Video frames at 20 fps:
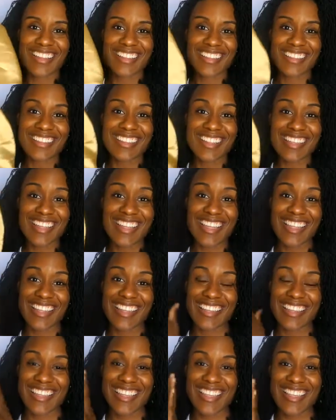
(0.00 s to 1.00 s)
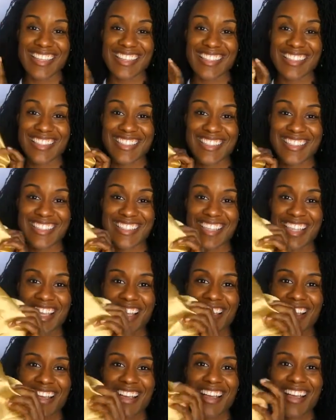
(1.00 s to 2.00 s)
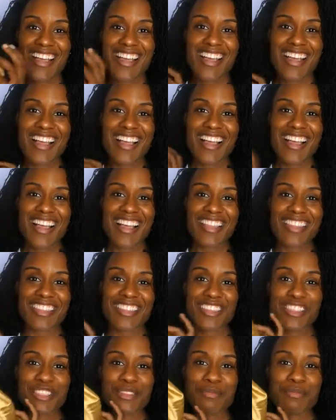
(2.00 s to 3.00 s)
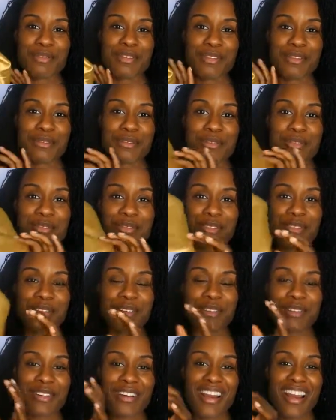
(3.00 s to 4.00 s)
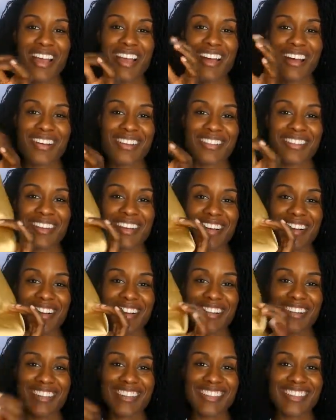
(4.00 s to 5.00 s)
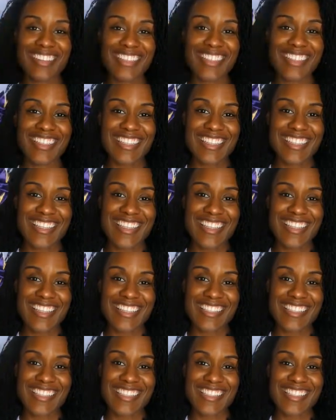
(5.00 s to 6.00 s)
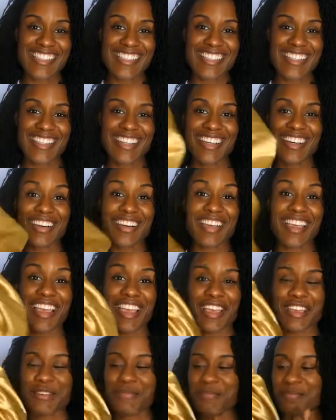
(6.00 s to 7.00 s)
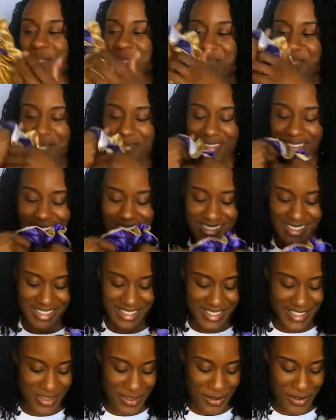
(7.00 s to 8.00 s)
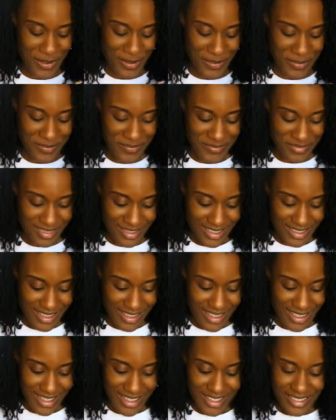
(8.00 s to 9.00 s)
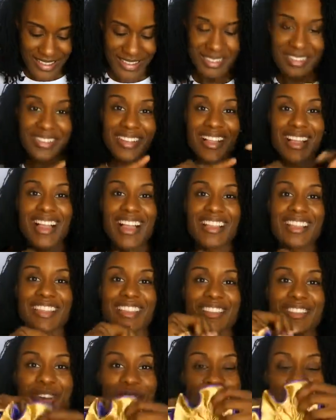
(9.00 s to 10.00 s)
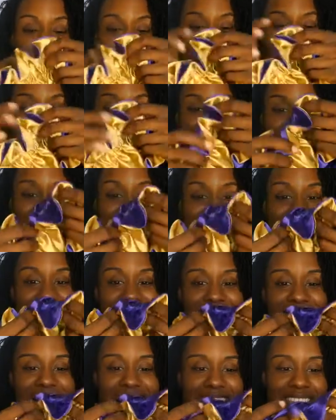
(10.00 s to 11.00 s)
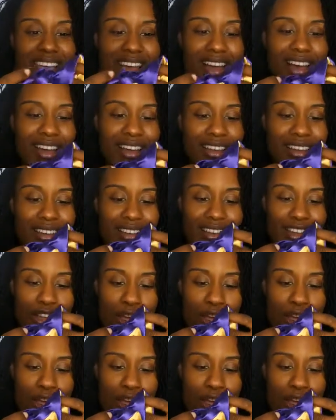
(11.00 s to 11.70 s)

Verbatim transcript: Look at this. This beautiful crown, y'all. Look at this. Okay, so let's go over the inside.